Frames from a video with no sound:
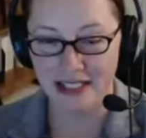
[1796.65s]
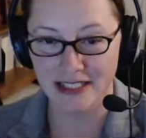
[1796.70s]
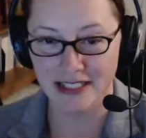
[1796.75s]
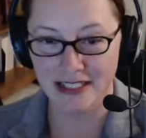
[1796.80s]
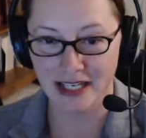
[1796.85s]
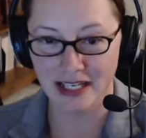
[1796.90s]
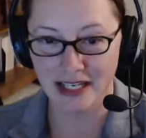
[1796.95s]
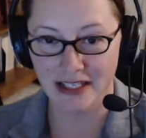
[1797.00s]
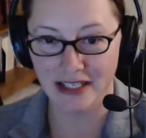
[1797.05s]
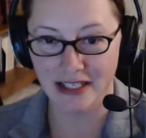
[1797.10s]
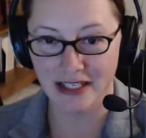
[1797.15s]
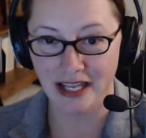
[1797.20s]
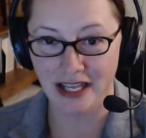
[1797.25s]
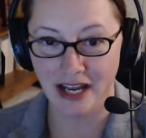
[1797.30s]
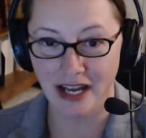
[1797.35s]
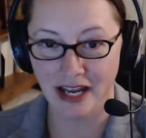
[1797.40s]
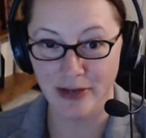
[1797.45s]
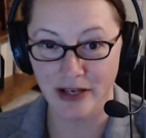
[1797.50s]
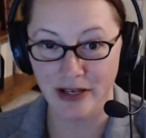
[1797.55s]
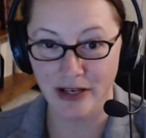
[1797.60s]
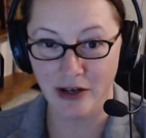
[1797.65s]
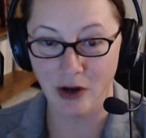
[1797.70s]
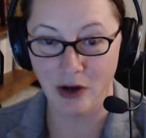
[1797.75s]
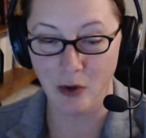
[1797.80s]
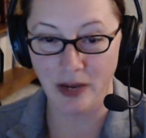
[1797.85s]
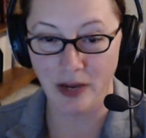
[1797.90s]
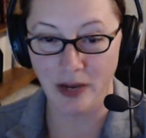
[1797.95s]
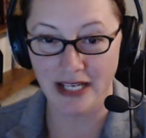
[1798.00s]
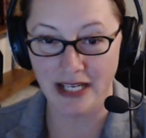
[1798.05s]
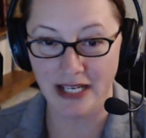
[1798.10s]
I've been
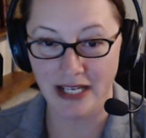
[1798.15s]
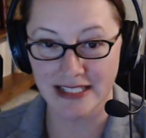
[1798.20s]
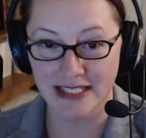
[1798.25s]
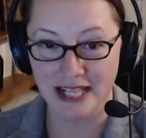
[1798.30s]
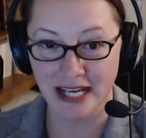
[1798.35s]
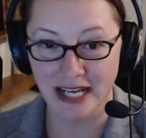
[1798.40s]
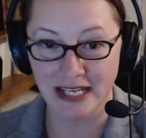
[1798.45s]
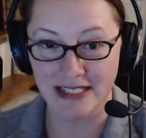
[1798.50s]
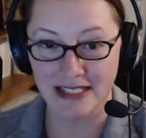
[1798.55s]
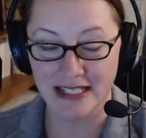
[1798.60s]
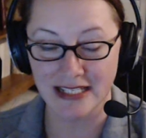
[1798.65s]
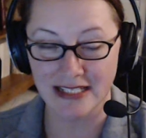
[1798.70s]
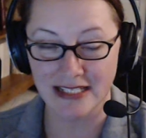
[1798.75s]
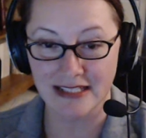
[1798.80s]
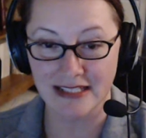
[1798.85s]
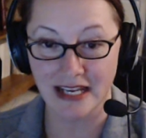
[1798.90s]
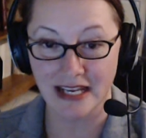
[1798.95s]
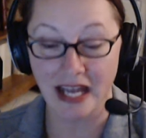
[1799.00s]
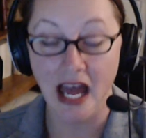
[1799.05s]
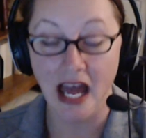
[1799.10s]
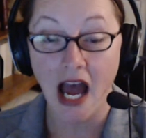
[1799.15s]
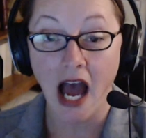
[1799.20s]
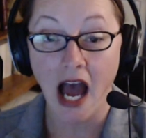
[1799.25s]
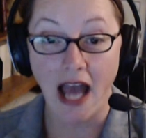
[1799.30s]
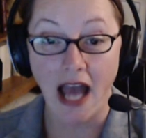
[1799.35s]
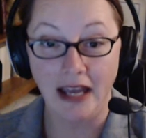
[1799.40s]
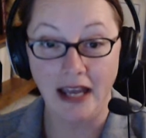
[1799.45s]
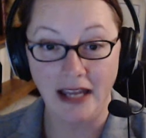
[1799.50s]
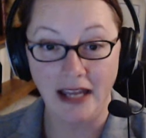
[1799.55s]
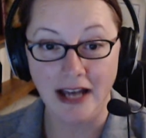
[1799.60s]
going steady since then.
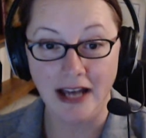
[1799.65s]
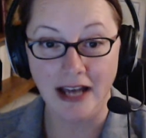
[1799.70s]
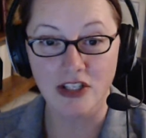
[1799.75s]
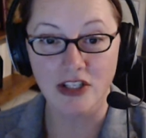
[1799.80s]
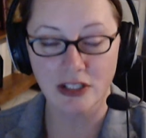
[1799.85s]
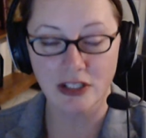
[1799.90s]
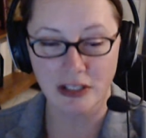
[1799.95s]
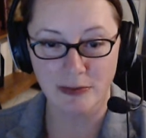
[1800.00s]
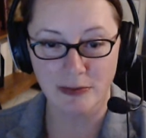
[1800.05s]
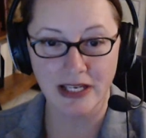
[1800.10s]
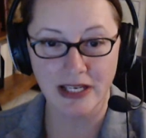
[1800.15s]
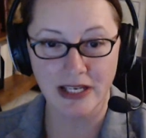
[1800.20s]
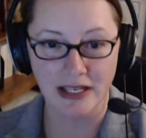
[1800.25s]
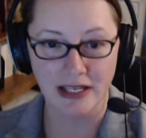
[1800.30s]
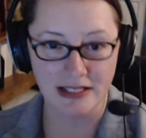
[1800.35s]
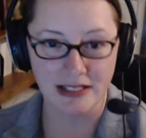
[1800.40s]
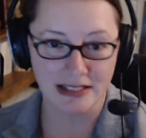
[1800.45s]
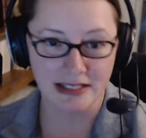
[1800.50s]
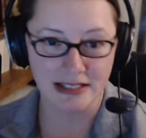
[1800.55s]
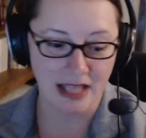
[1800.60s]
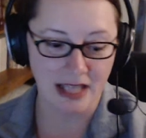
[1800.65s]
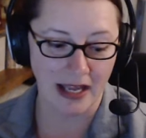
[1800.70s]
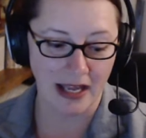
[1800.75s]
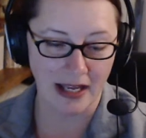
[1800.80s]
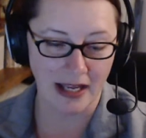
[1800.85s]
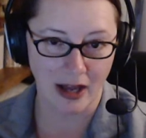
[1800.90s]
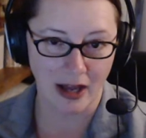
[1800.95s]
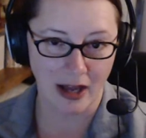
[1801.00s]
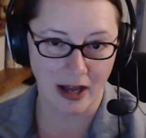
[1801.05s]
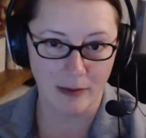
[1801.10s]
I actually, because
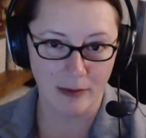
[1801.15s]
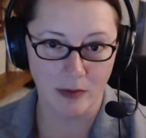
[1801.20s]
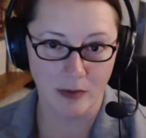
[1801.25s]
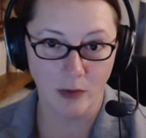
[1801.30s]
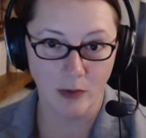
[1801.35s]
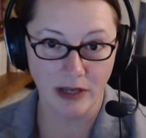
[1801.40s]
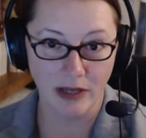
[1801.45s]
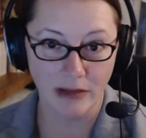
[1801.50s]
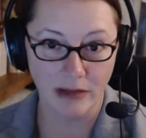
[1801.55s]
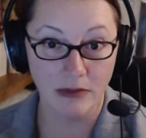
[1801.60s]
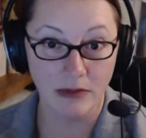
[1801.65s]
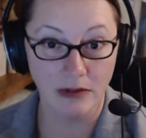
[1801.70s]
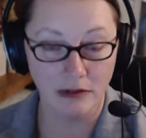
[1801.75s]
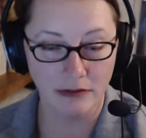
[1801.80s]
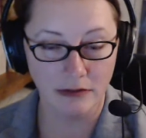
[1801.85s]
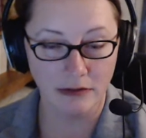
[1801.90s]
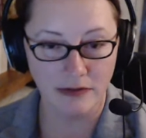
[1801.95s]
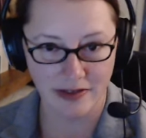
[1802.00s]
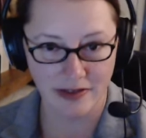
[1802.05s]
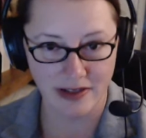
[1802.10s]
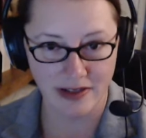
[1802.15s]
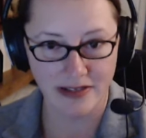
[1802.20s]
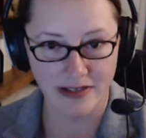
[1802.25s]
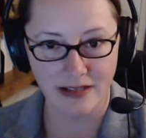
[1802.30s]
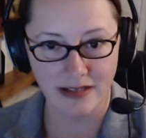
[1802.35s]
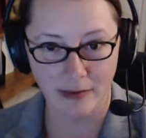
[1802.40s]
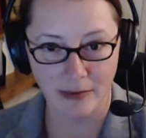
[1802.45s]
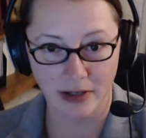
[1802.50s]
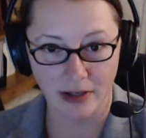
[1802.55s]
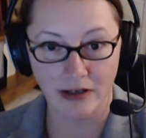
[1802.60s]
we moved this
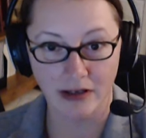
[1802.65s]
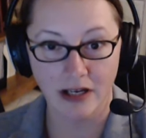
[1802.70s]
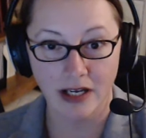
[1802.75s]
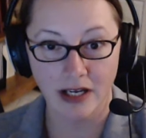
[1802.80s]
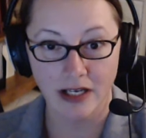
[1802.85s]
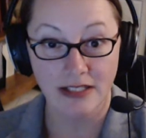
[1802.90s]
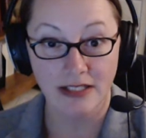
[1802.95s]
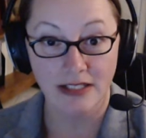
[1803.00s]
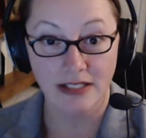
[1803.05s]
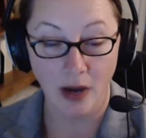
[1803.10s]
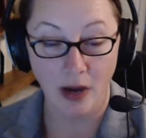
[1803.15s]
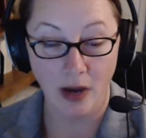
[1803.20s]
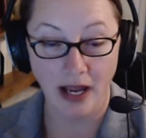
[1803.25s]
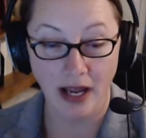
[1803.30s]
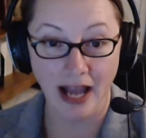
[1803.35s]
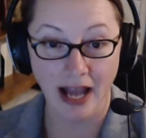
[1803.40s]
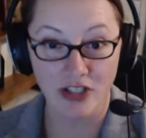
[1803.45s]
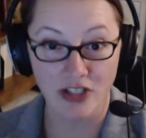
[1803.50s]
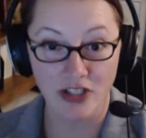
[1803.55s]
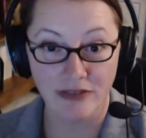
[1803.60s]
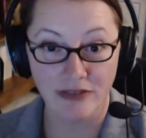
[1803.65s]
summer, so I actually